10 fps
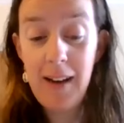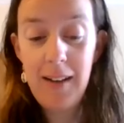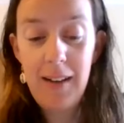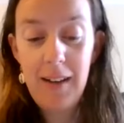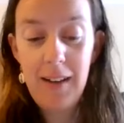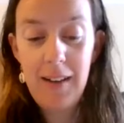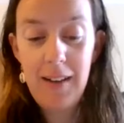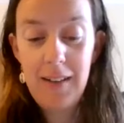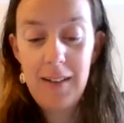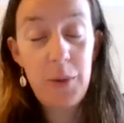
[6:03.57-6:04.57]
hand.
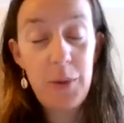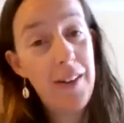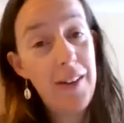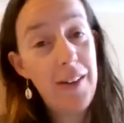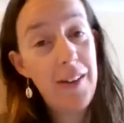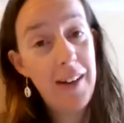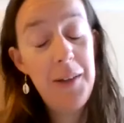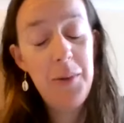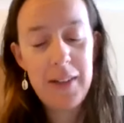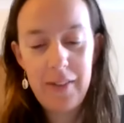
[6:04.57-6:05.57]
What a night he
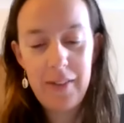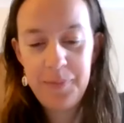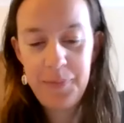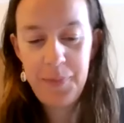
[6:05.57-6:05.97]
was having.